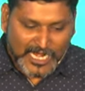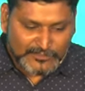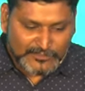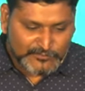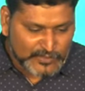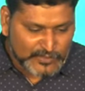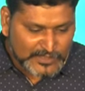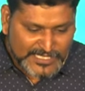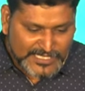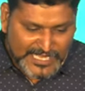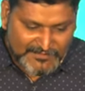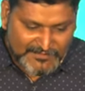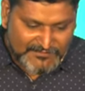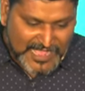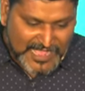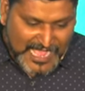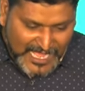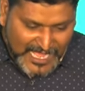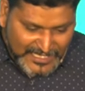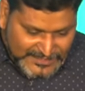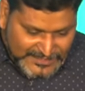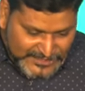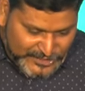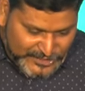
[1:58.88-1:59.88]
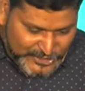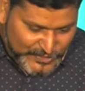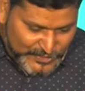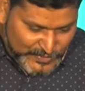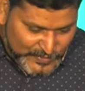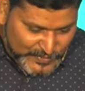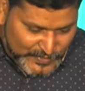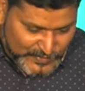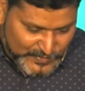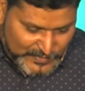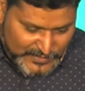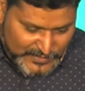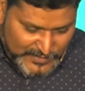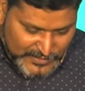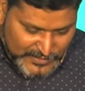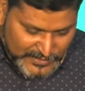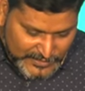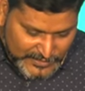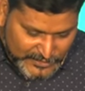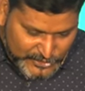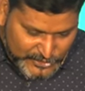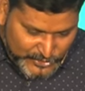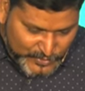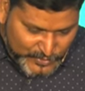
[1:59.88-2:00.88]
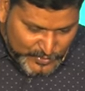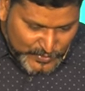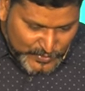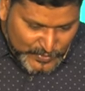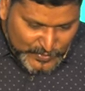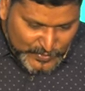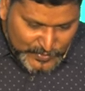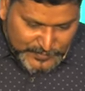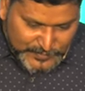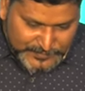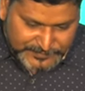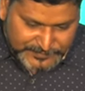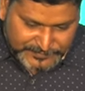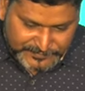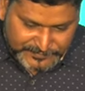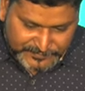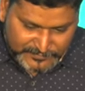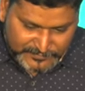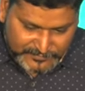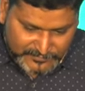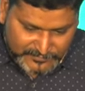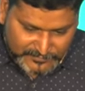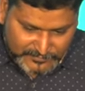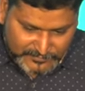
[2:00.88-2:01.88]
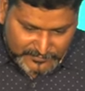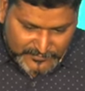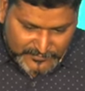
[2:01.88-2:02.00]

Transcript: God wouldn't have asked you to